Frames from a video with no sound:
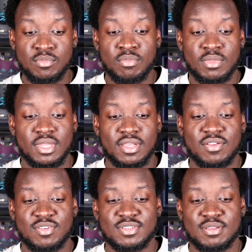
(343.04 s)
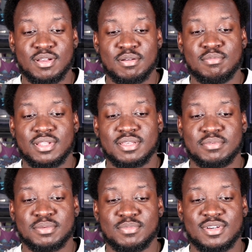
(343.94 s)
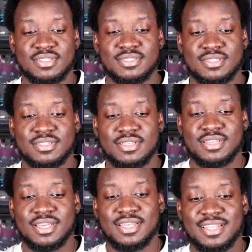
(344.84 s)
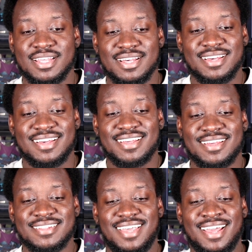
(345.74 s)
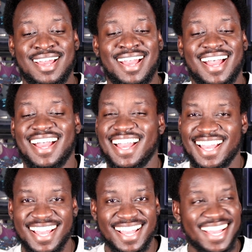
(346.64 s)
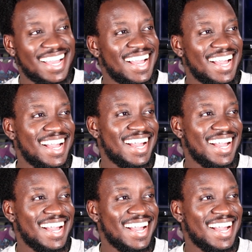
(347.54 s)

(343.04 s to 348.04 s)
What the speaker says: They were the first all black ping pong team. They're gonna steal the paddle. My